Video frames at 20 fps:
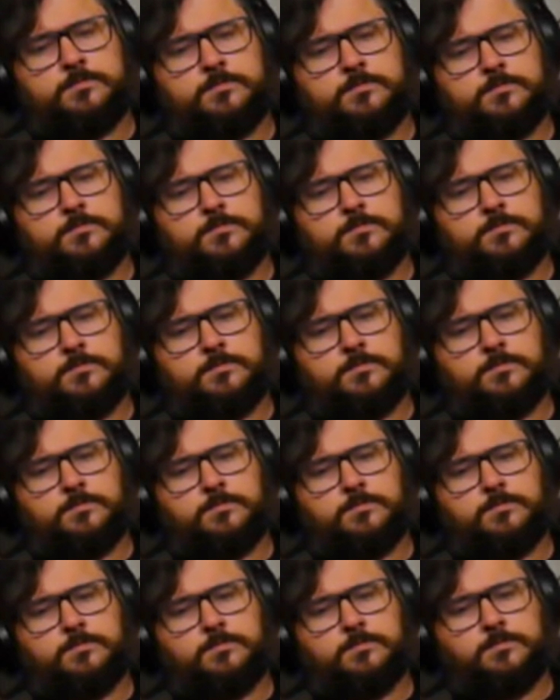
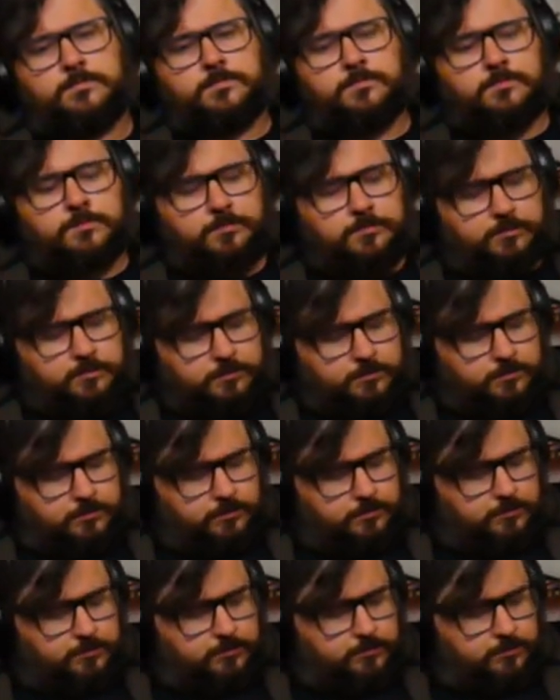
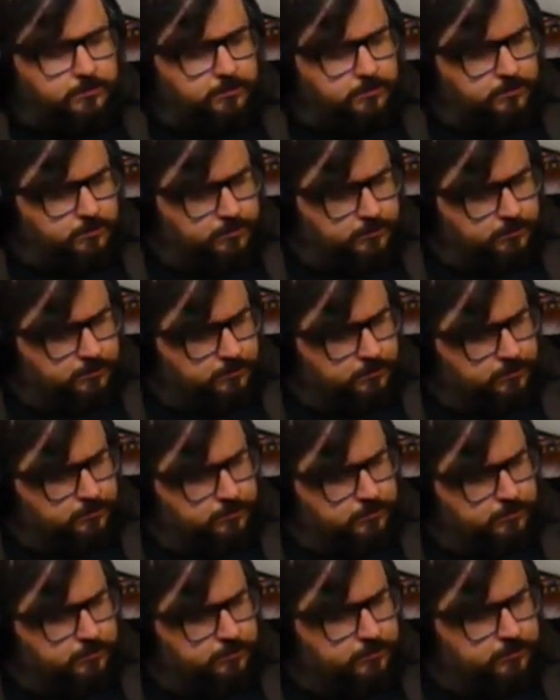
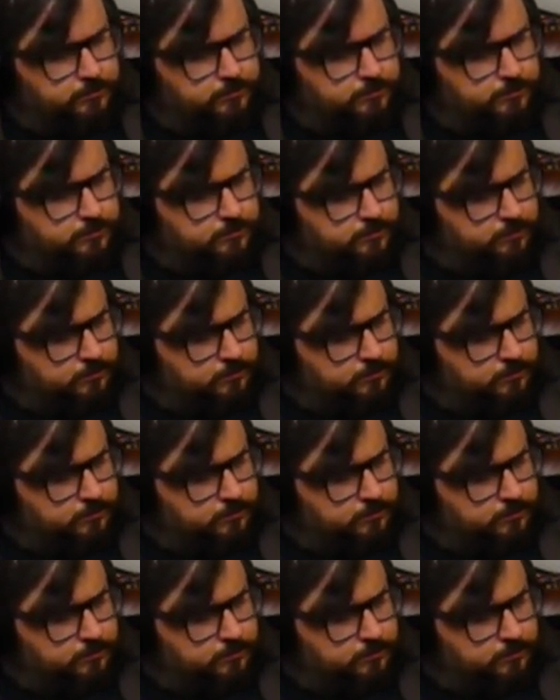The person shown says nothing.